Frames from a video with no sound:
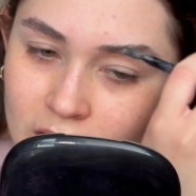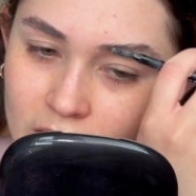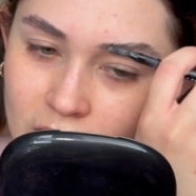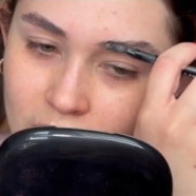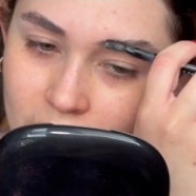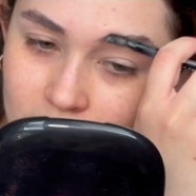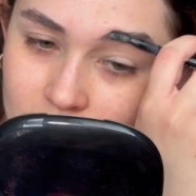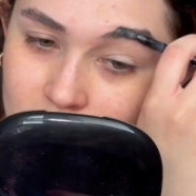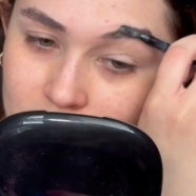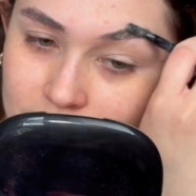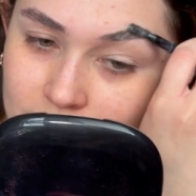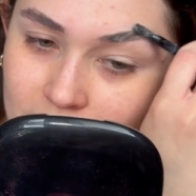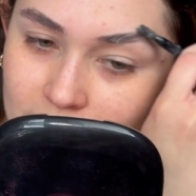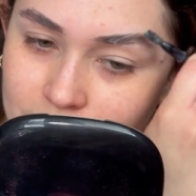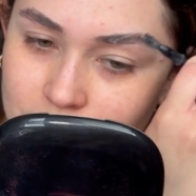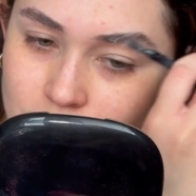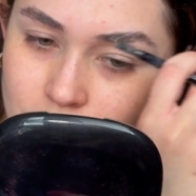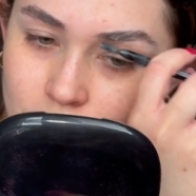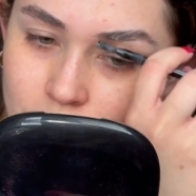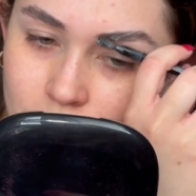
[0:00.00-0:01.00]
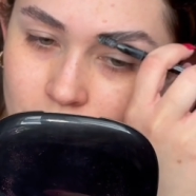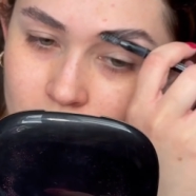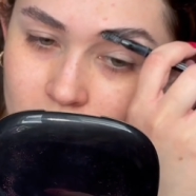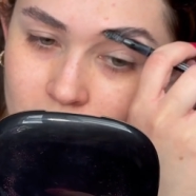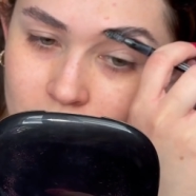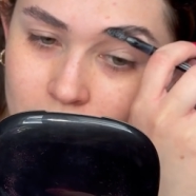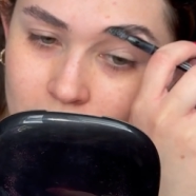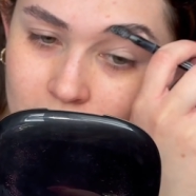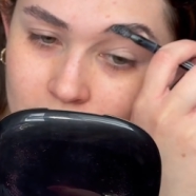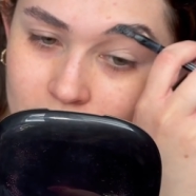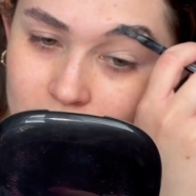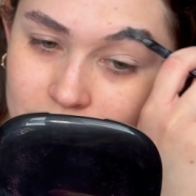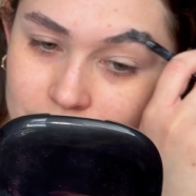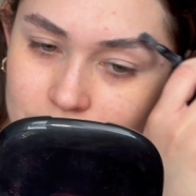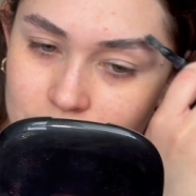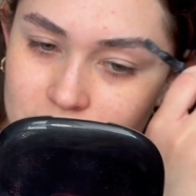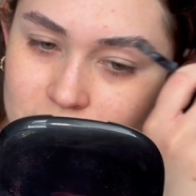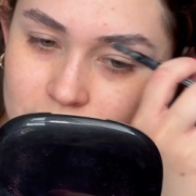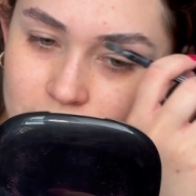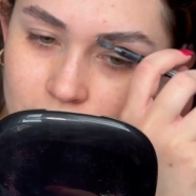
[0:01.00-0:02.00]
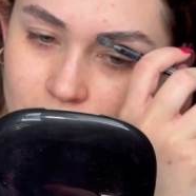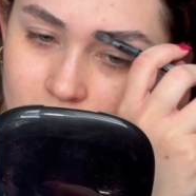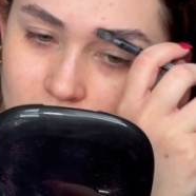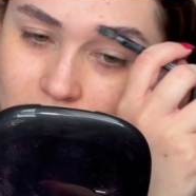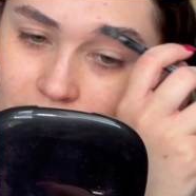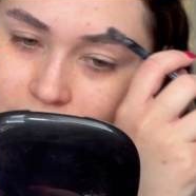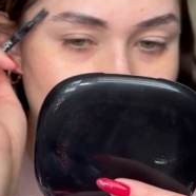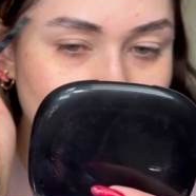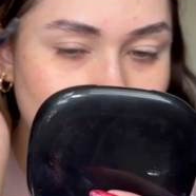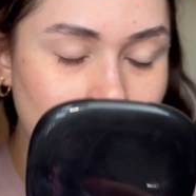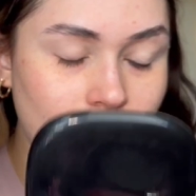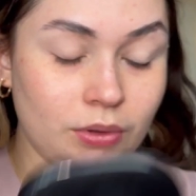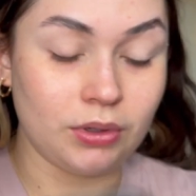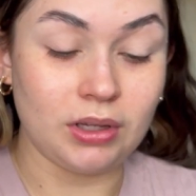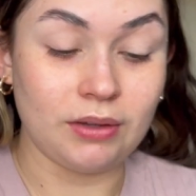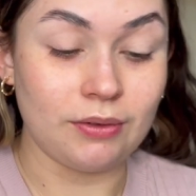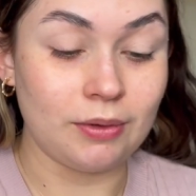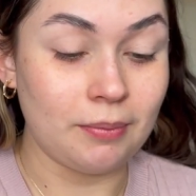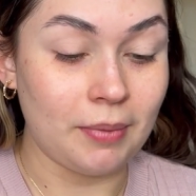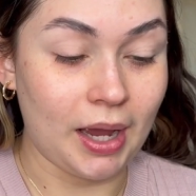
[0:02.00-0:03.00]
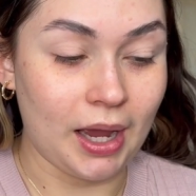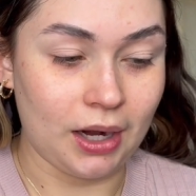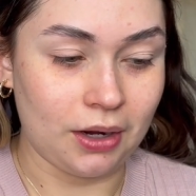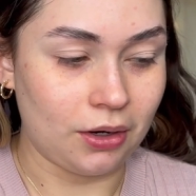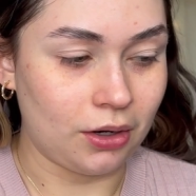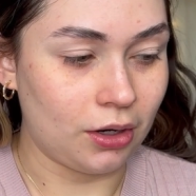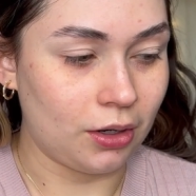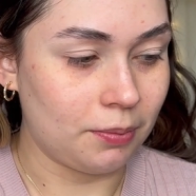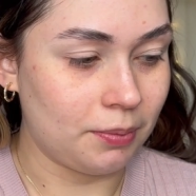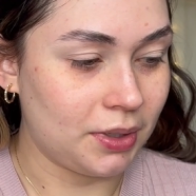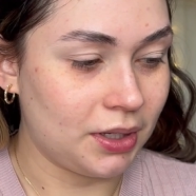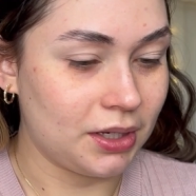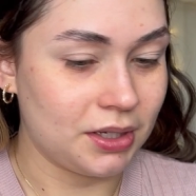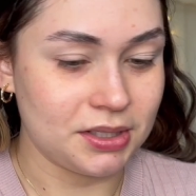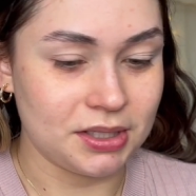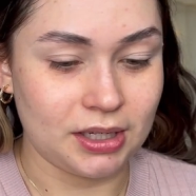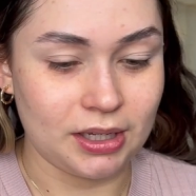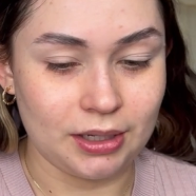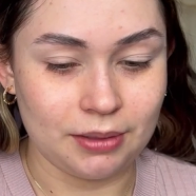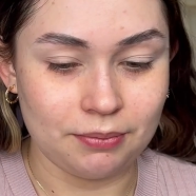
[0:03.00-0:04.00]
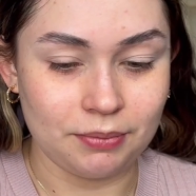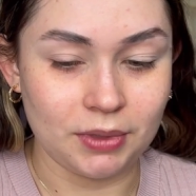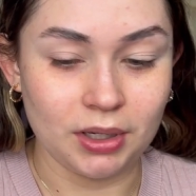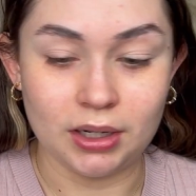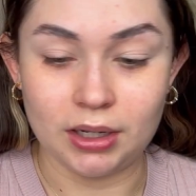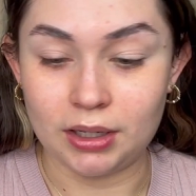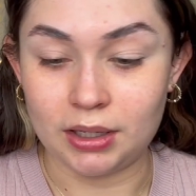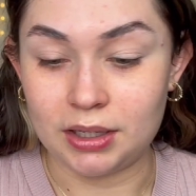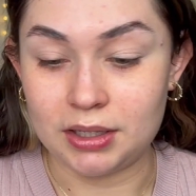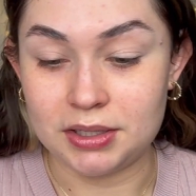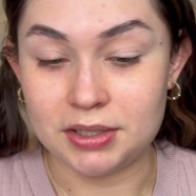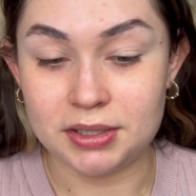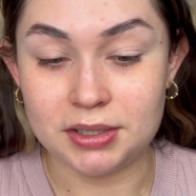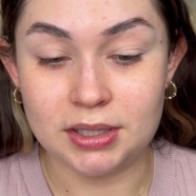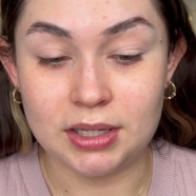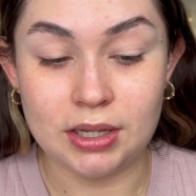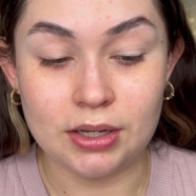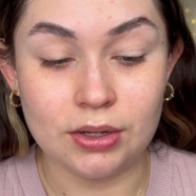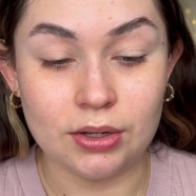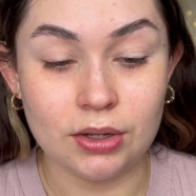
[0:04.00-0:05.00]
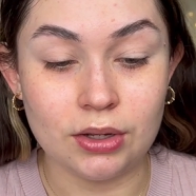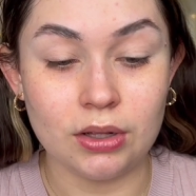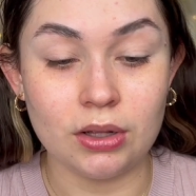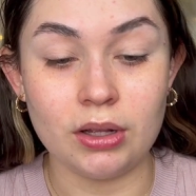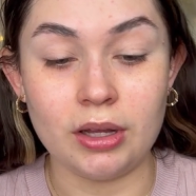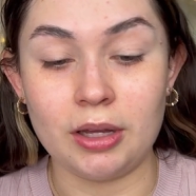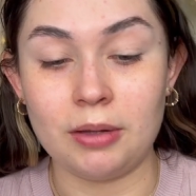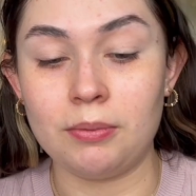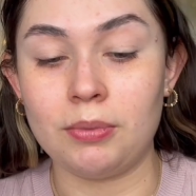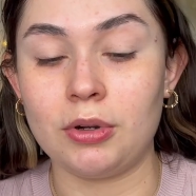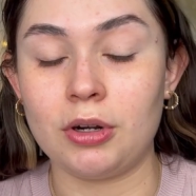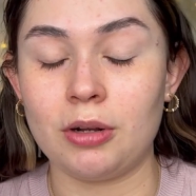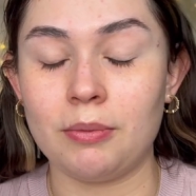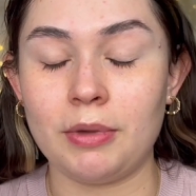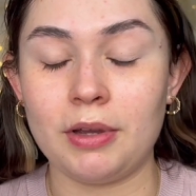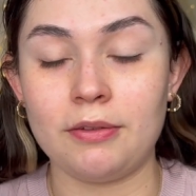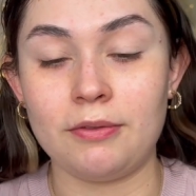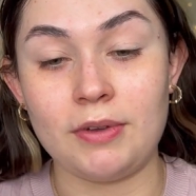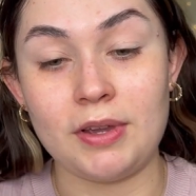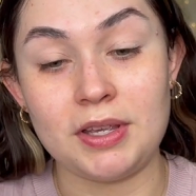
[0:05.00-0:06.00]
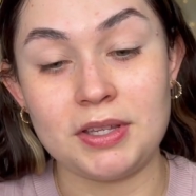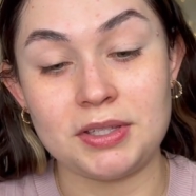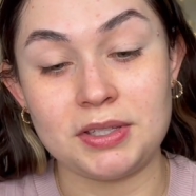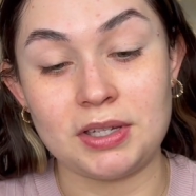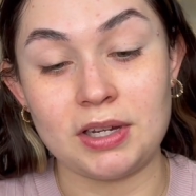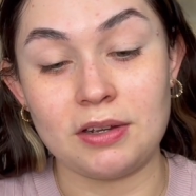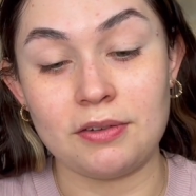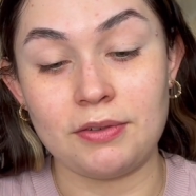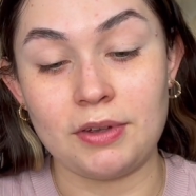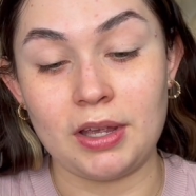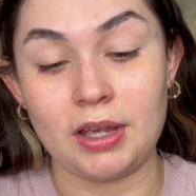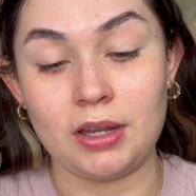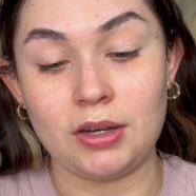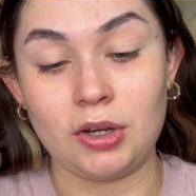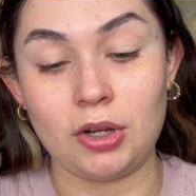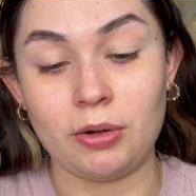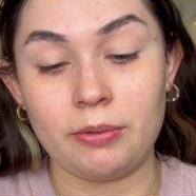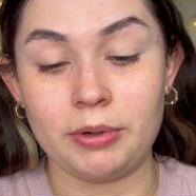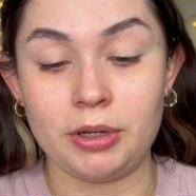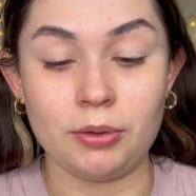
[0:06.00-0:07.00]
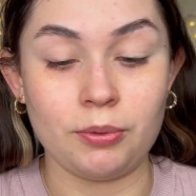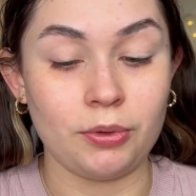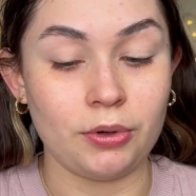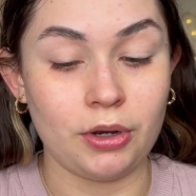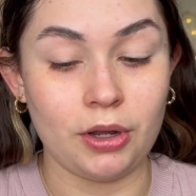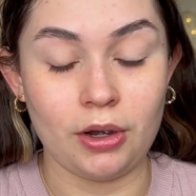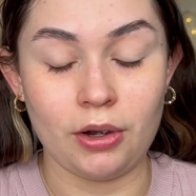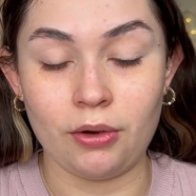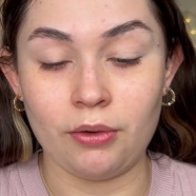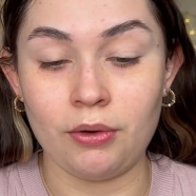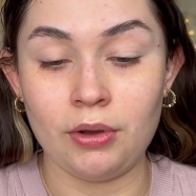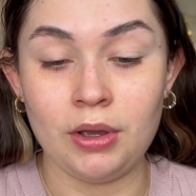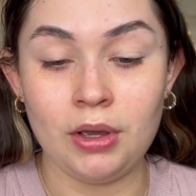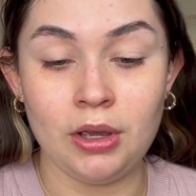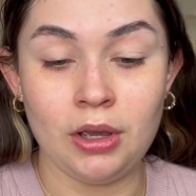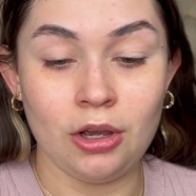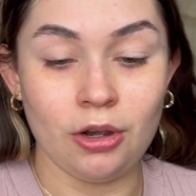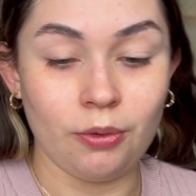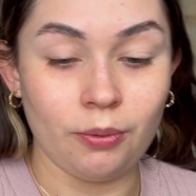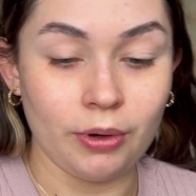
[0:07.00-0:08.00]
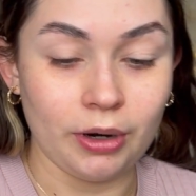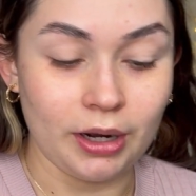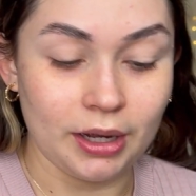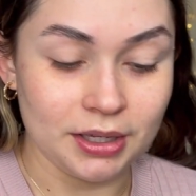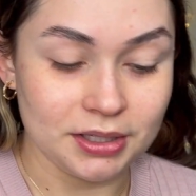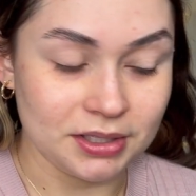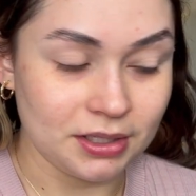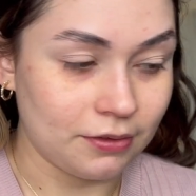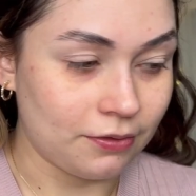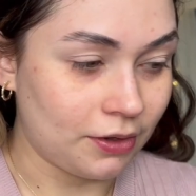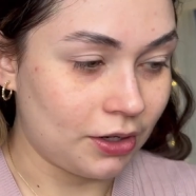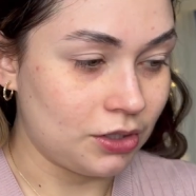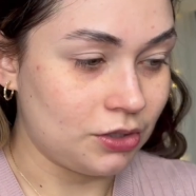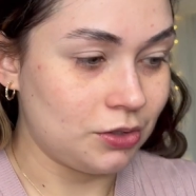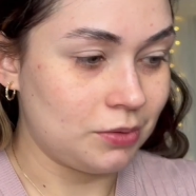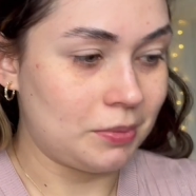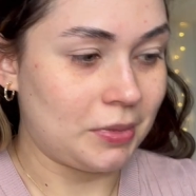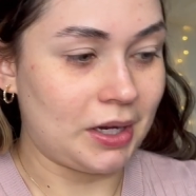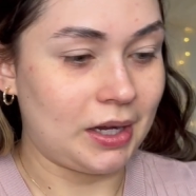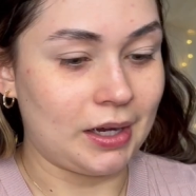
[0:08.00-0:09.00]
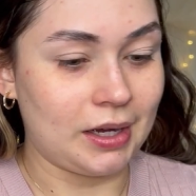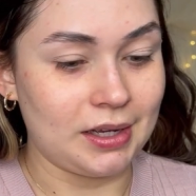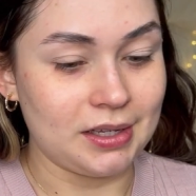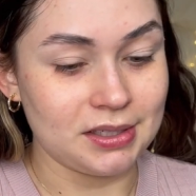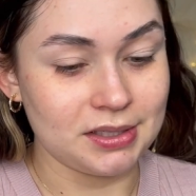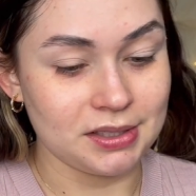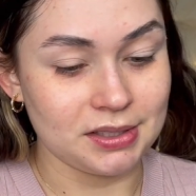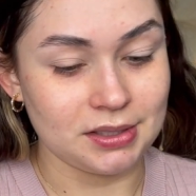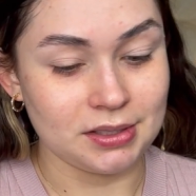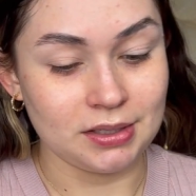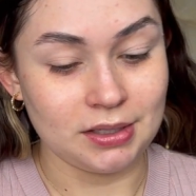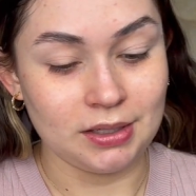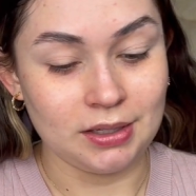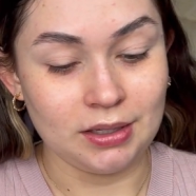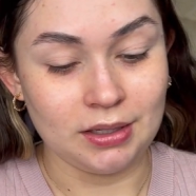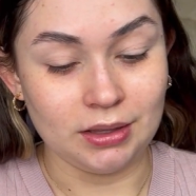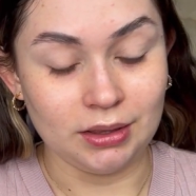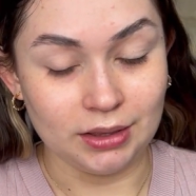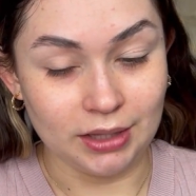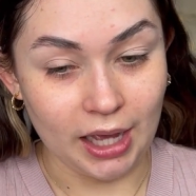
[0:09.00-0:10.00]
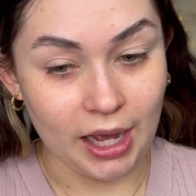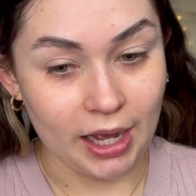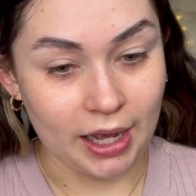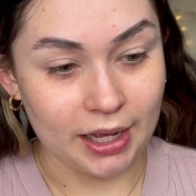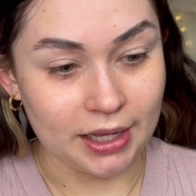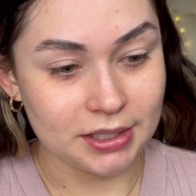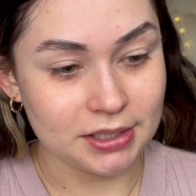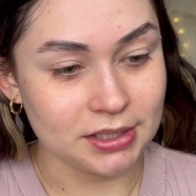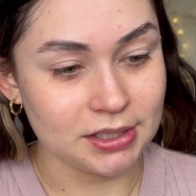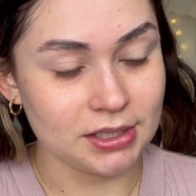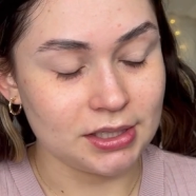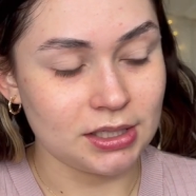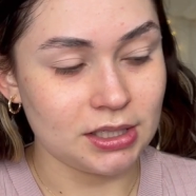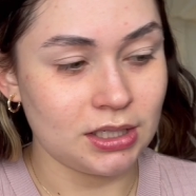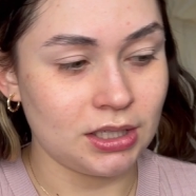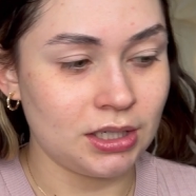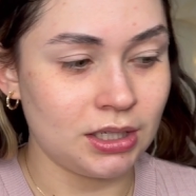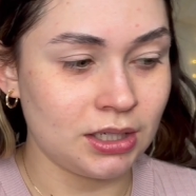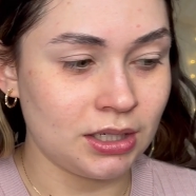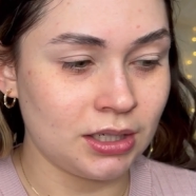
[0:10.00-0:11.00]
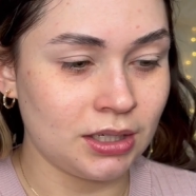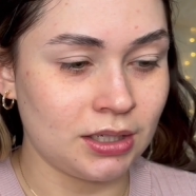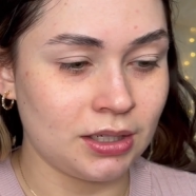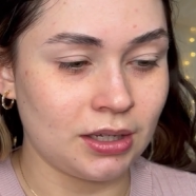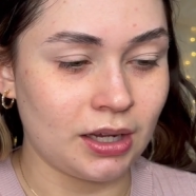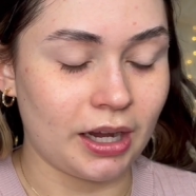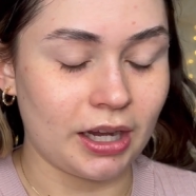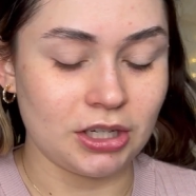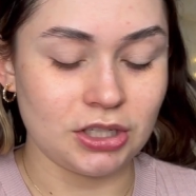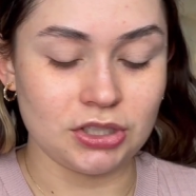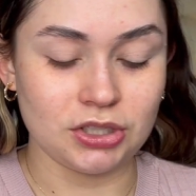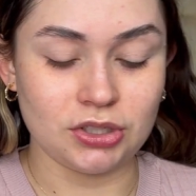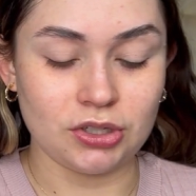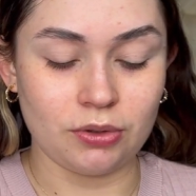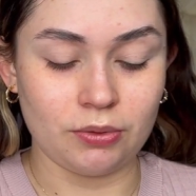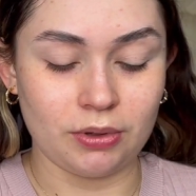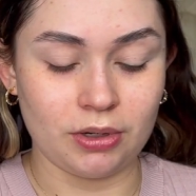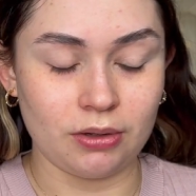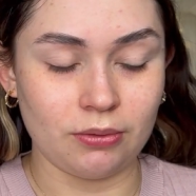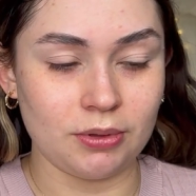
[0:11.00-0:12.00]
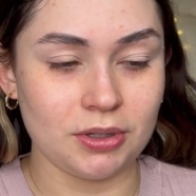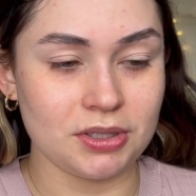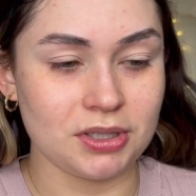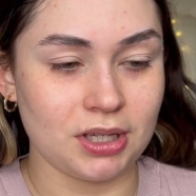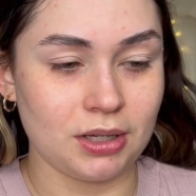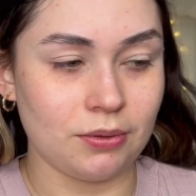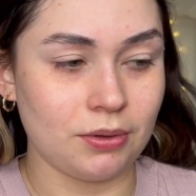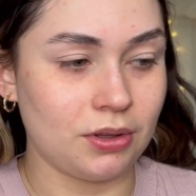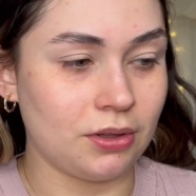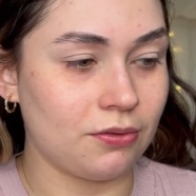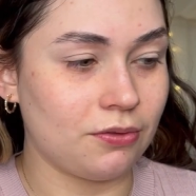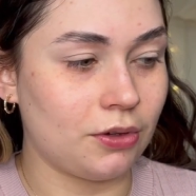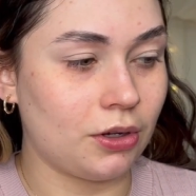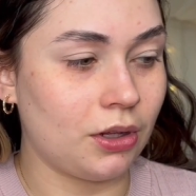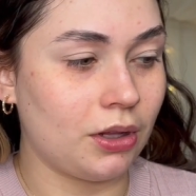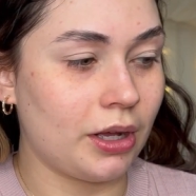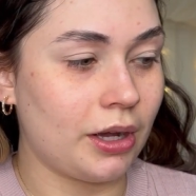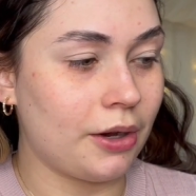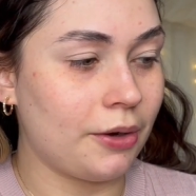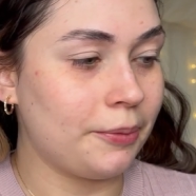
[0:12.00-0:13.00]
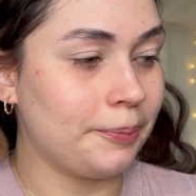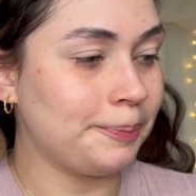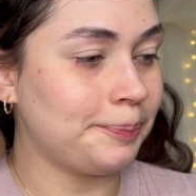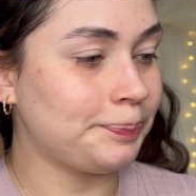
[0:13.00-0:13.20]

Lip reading: I don't even have to worry about if there's fallout. It won't even matter because I'm gonna conceal and put on my face stuff and nobody will know. Whereas if I do my eyes last, I just don't want to risk it with the fallout.